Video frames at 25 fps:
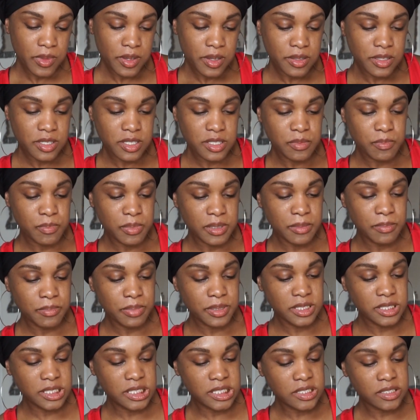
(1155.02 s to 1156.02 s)
the split
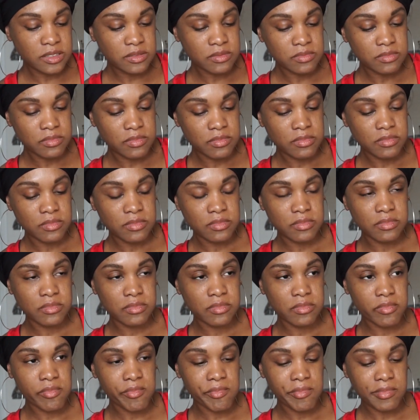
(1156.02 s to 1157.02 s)
pea
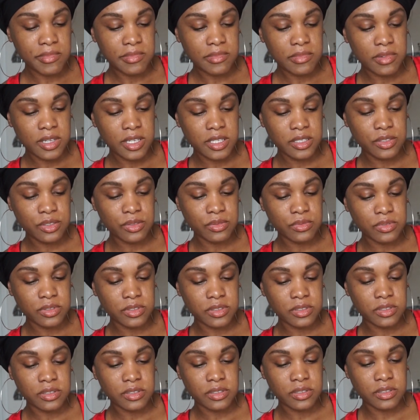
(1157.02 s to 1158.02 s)

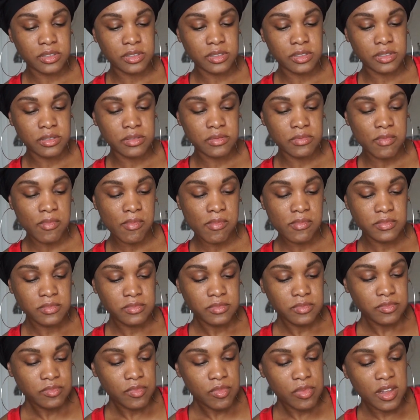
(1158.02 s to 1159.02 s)
lentils.
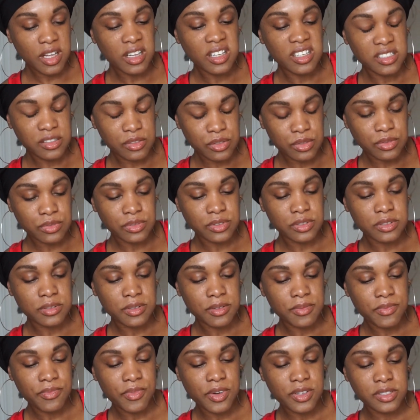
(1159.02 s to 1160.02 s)
The lentils.
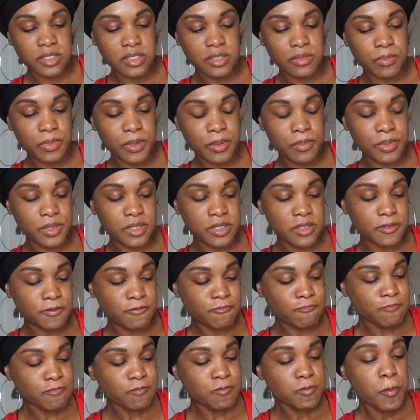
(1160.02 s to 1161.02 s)
I said split pea.
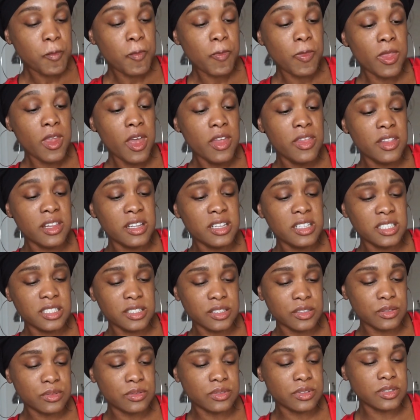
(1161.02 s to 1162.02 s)
The
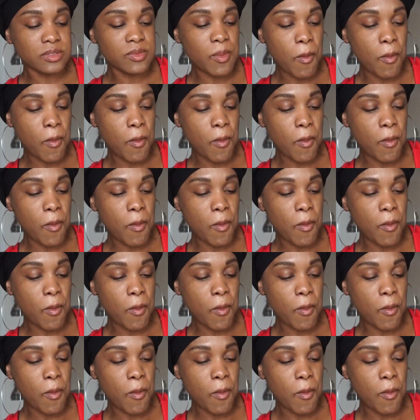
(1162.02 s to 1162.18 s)
lentils.